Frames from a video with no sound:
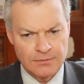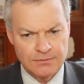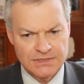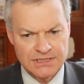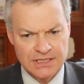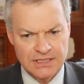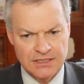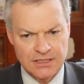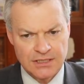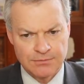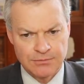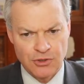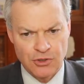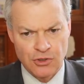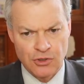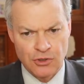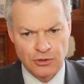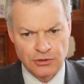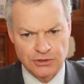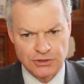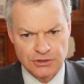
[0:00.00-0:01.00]
I'm setting up a
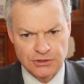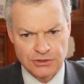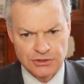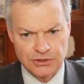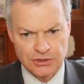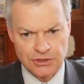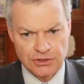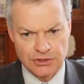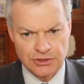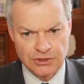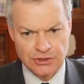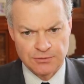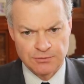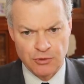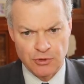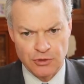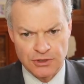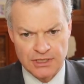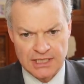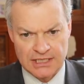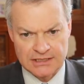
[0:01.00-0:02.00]
hot
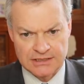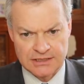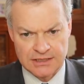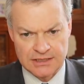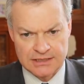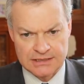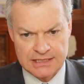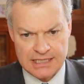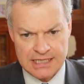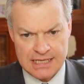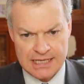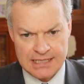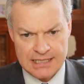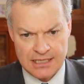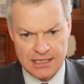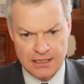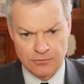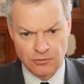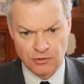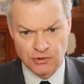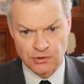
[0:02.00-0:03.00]
spot next to this
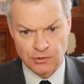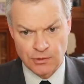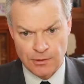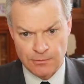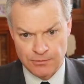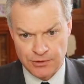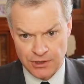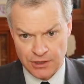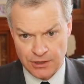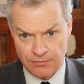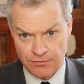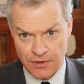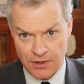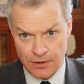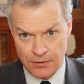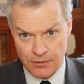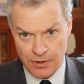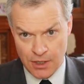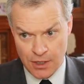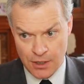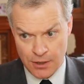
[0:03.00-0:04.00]
A. I'm also opening up
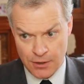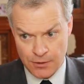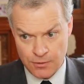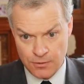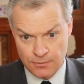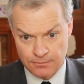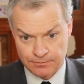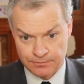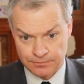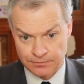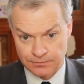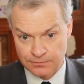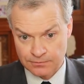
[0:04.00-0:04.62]
row O.